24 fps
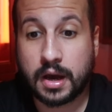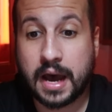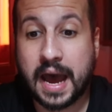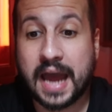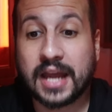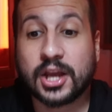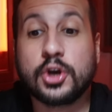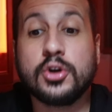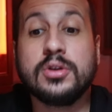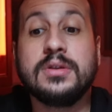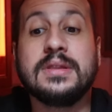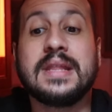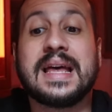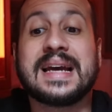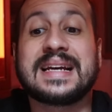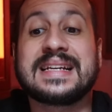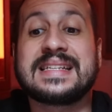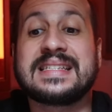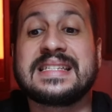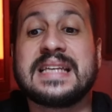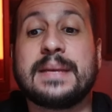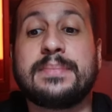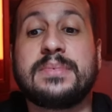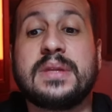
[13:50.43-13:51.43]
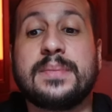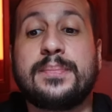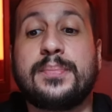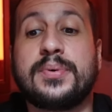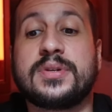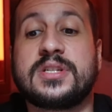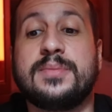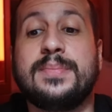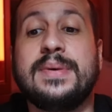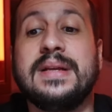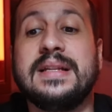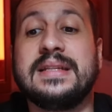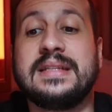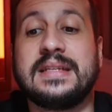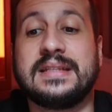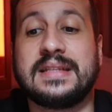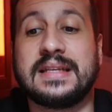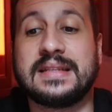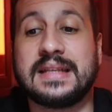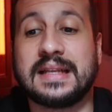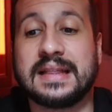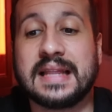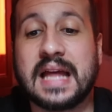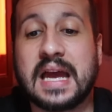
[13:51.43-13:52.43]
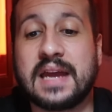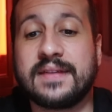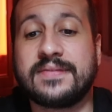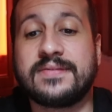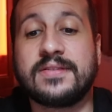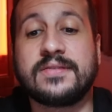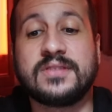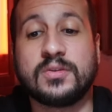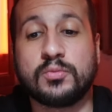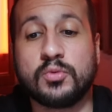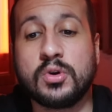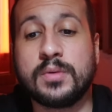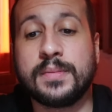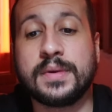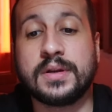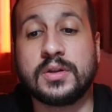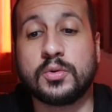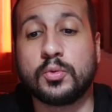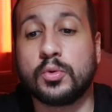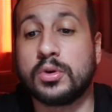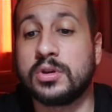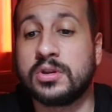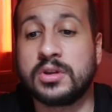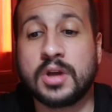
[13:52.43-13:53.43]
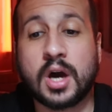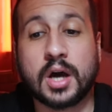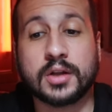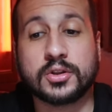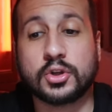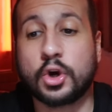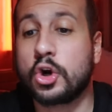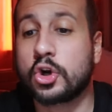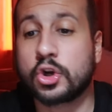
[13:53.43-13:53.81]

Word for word: I couldn't accept the possibility that the life of the woman would not